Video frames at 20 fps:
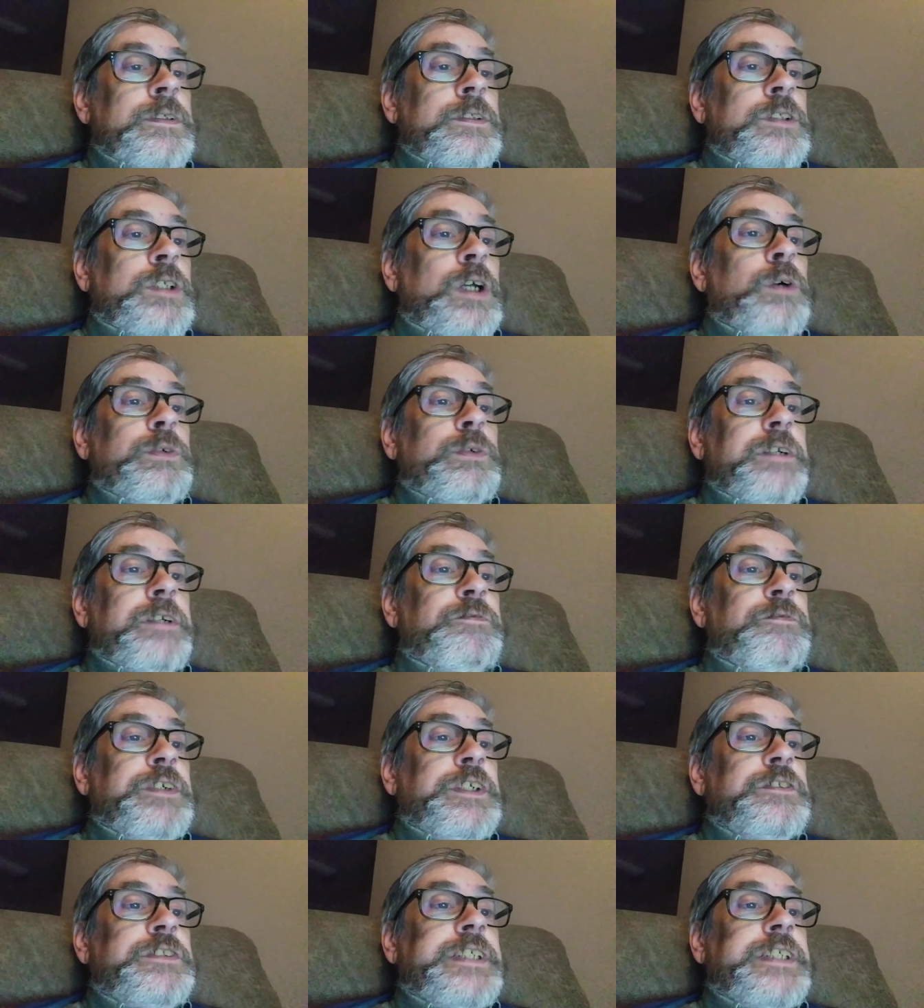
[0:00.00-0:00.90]
Don't
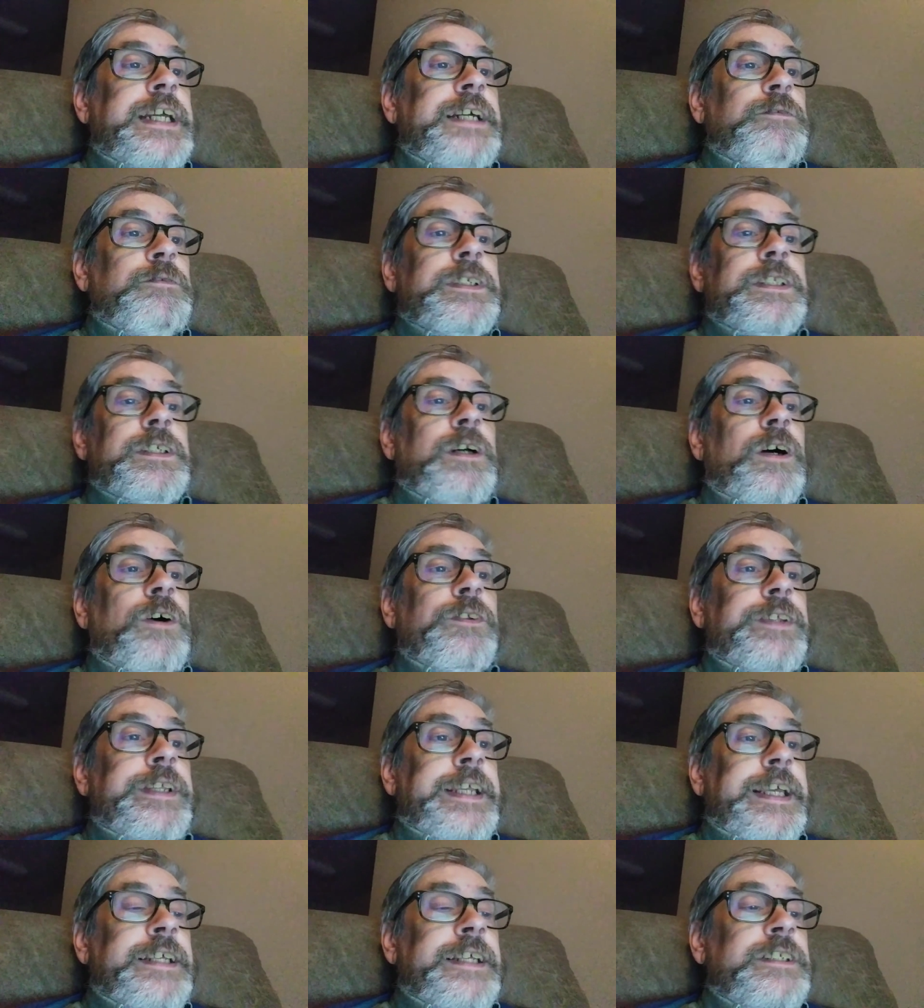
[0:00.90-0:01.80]
confuse that with all
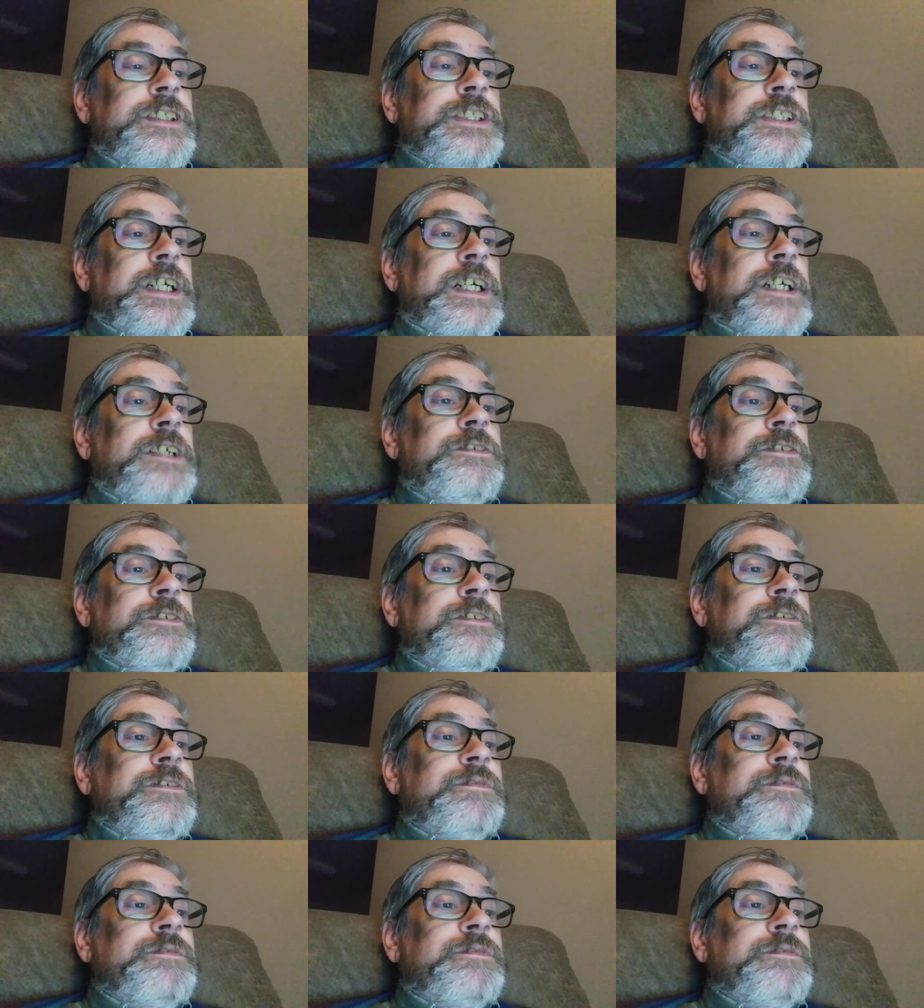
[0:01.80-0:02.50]
the other stuff.